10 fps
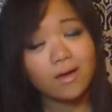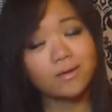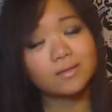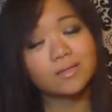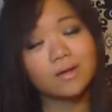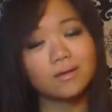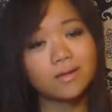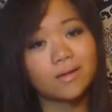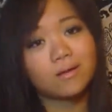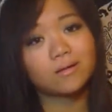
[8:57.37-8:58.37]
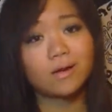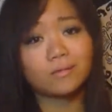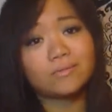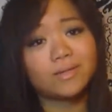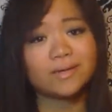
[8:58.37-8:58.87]
It's kind of like, I don't know,
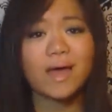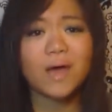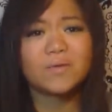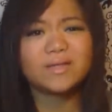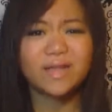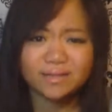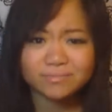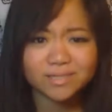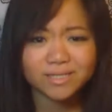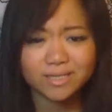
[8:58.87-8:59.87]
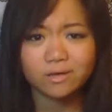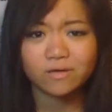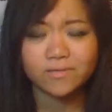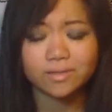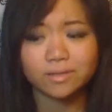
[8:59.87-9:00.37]
like, I would let them sit,
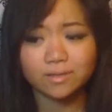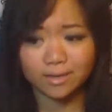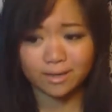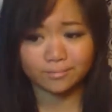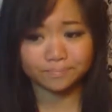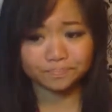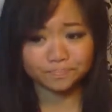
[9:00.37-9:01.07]
obviously, and,